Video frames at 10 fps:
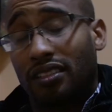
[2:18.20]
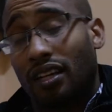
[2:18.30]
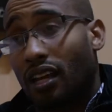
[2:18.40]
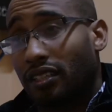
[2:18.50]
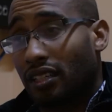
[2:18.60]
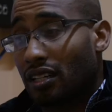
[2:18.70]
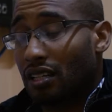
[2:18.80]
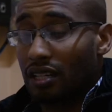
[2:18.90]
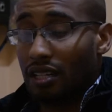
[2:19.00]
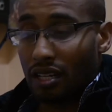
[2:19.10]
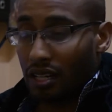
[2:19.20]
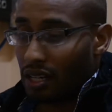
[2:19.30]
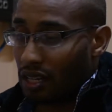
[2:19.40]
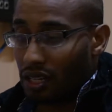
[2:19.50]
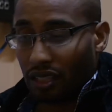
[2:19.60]
and it's
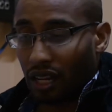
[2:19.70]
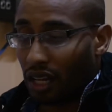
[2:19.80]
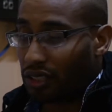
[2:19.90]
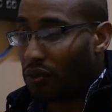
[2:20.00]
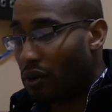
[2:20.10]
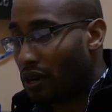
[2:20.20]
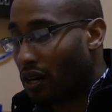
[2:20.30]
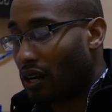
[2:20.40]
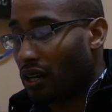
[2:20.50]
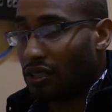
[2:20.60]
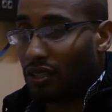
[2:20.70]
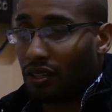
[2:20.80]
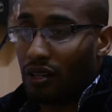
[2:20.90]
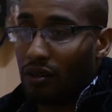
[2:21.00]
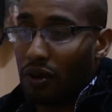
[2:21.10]
a lot of work.
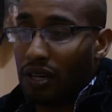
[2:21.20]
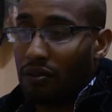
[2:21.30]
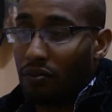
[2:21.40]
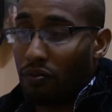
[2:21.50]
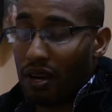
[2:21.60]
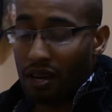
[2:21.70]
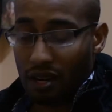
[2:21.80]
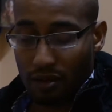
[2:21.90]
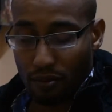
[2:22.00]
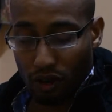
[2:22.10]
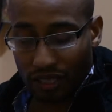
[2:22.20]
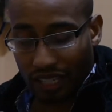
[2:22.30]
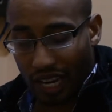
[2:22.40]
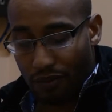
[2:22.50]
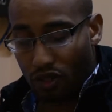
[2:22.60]
So when the more
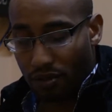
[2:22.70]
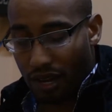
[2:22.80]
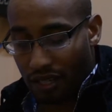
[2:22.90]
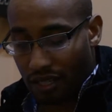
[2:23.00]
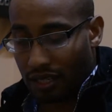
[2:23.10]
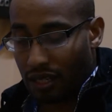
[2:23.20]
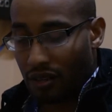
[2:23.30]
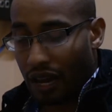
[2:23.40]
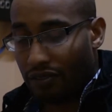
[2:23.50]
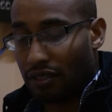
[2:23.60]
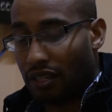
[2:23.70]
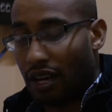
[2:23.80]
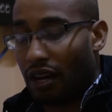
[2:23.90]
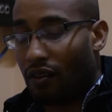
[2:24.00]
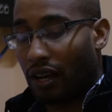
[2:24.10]
time you spend, it's just you have to say
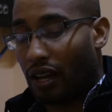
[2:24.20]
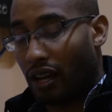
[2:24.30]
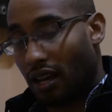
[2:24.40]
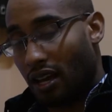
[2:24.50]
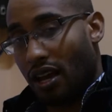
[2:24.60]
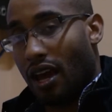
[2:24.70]
like, okay,